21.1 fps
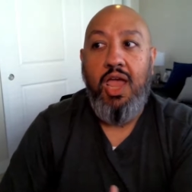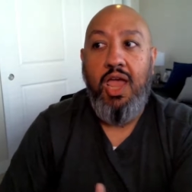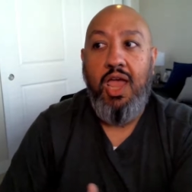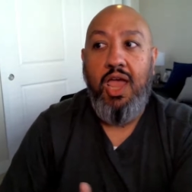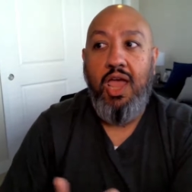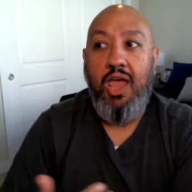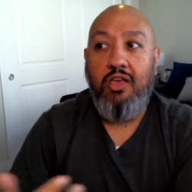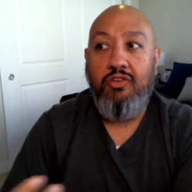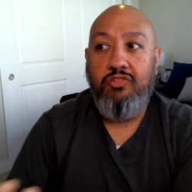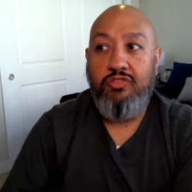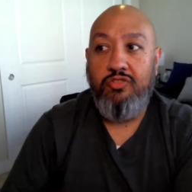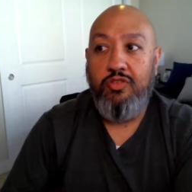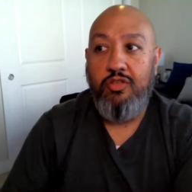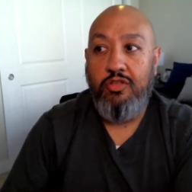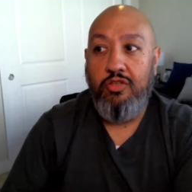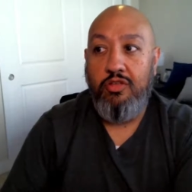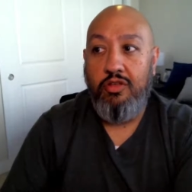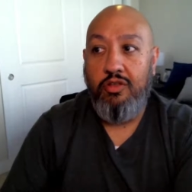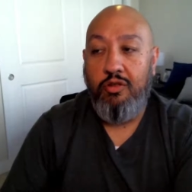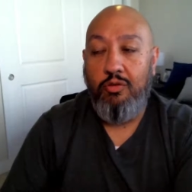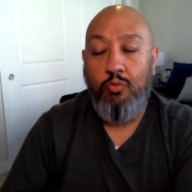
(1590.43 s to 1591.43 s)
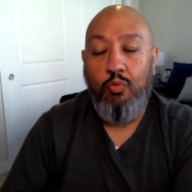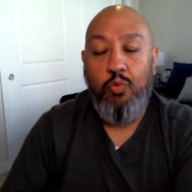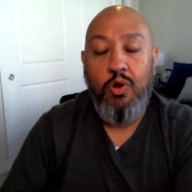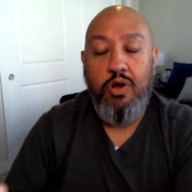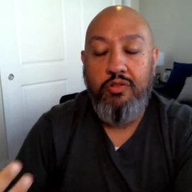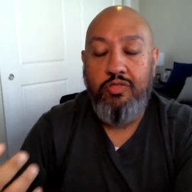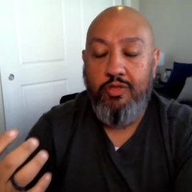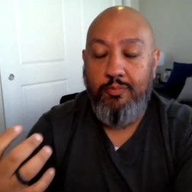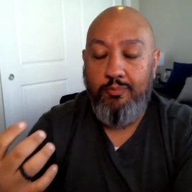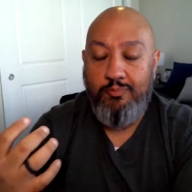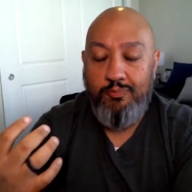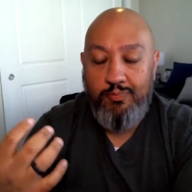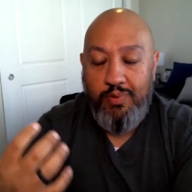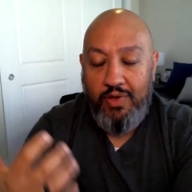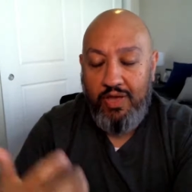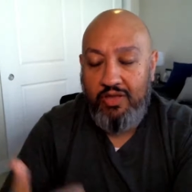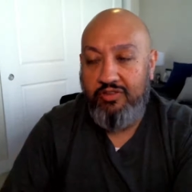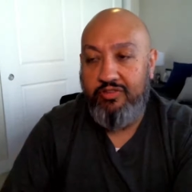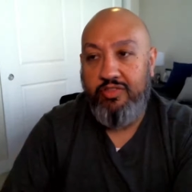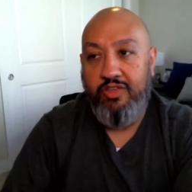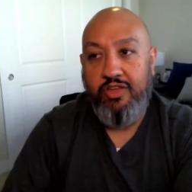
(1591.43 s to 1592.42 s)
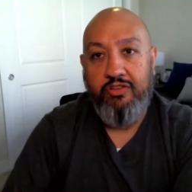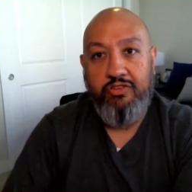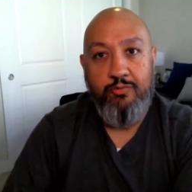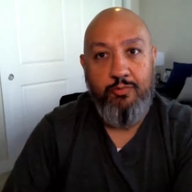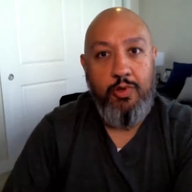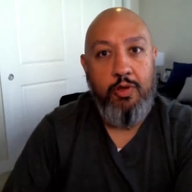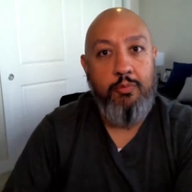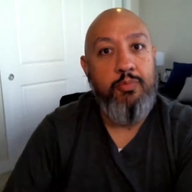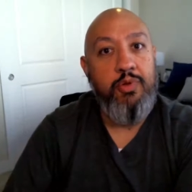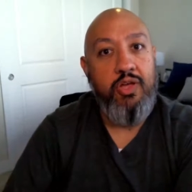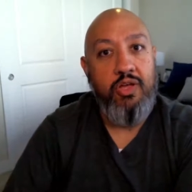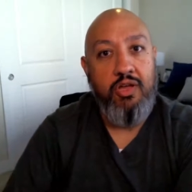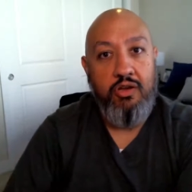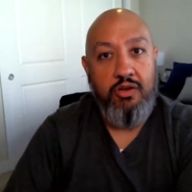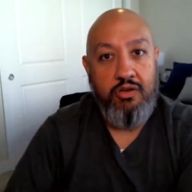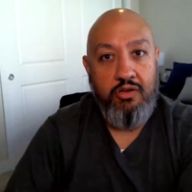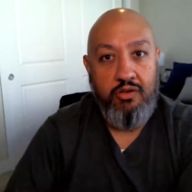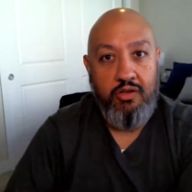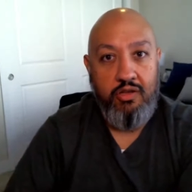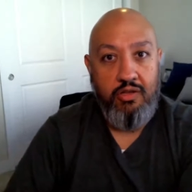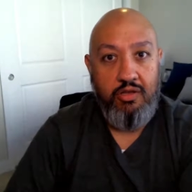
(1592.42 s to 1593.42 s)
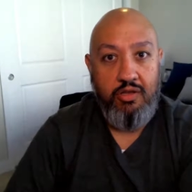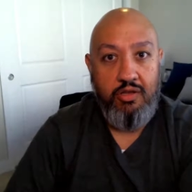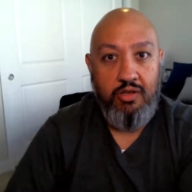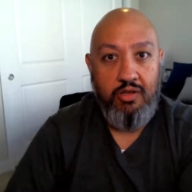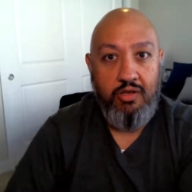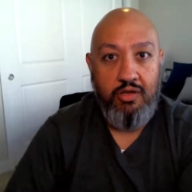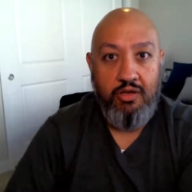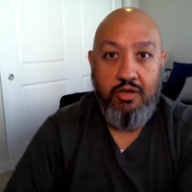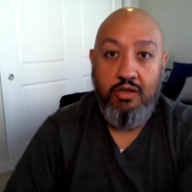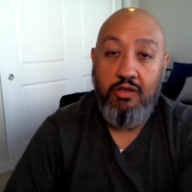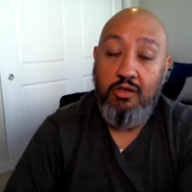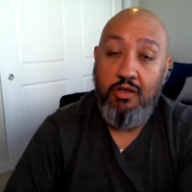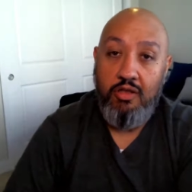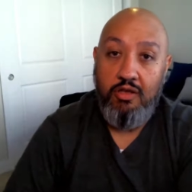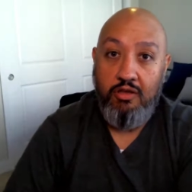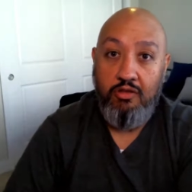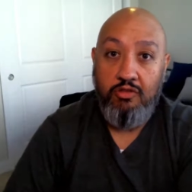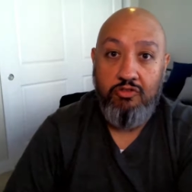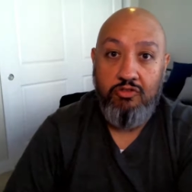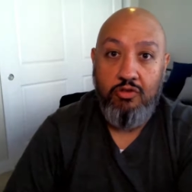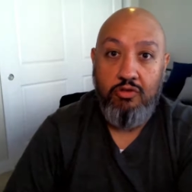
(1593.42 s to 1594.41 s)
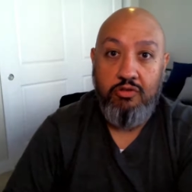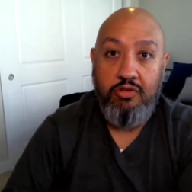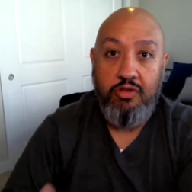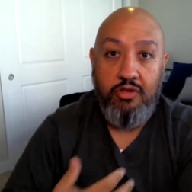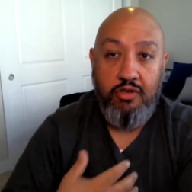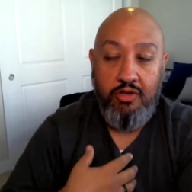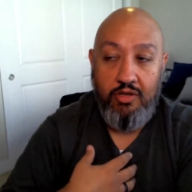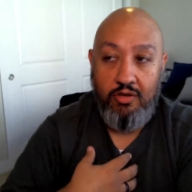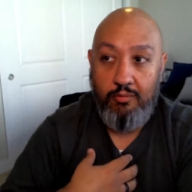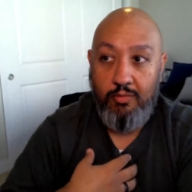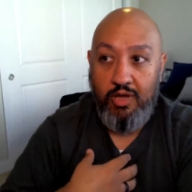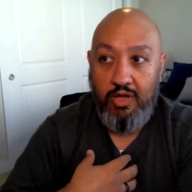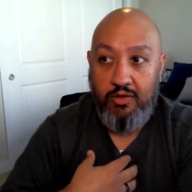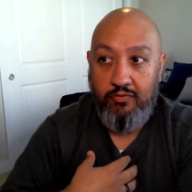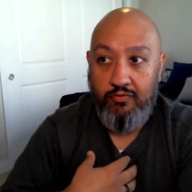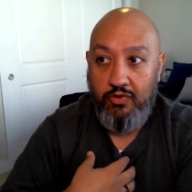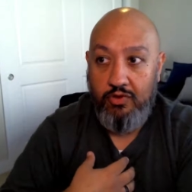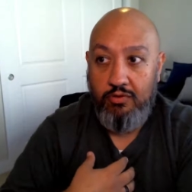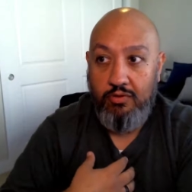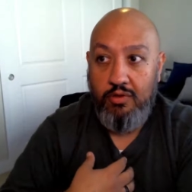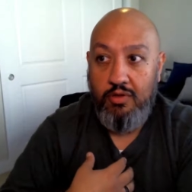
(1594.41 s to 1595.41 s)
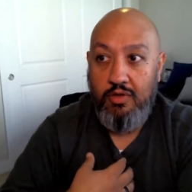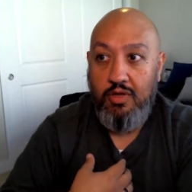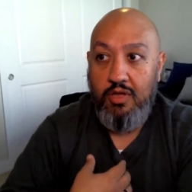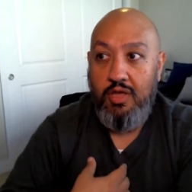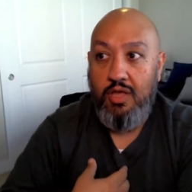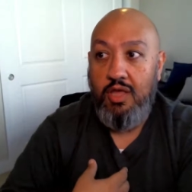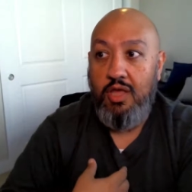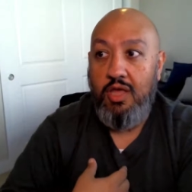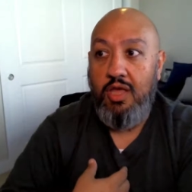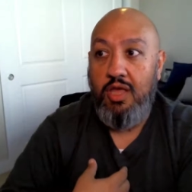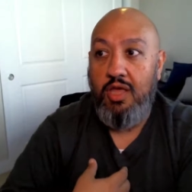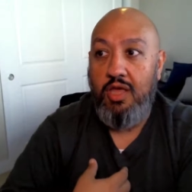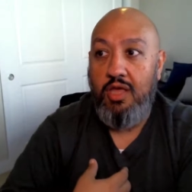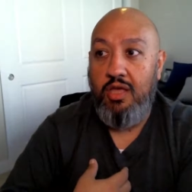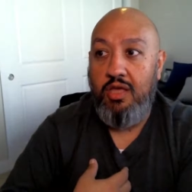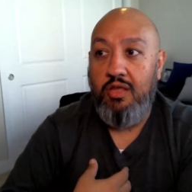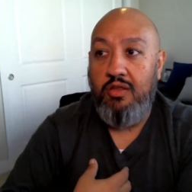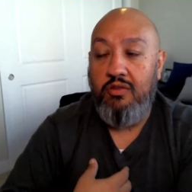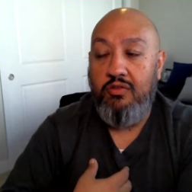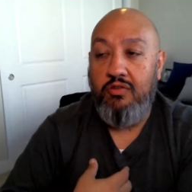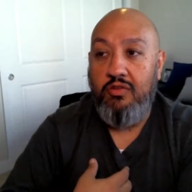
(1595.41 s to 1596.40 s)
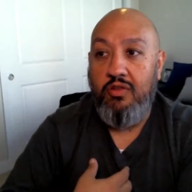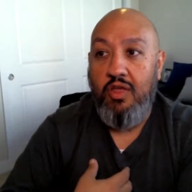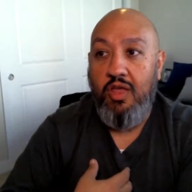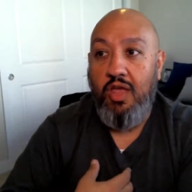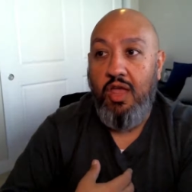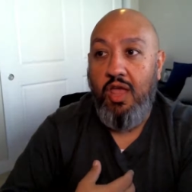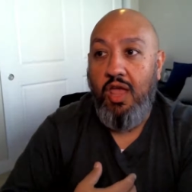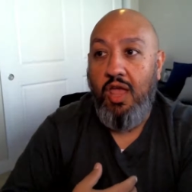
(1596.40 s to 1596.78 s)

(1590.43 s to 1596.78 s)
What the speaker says: As the one of the best things about being a consultant, in my view, is